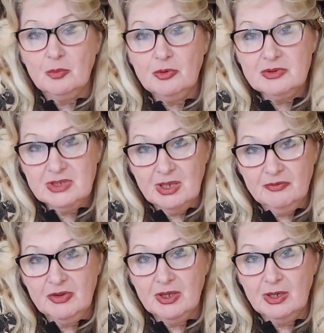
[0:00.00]
pull
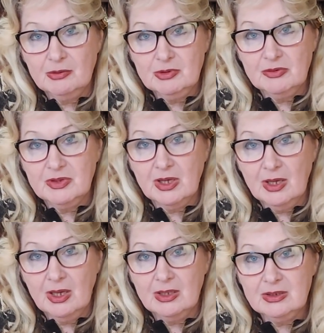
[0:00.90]
something out of the
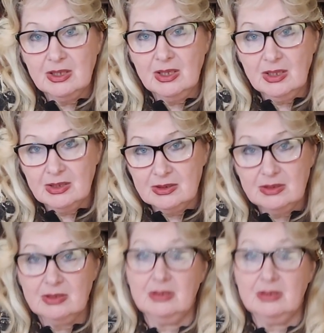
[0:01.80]
hat and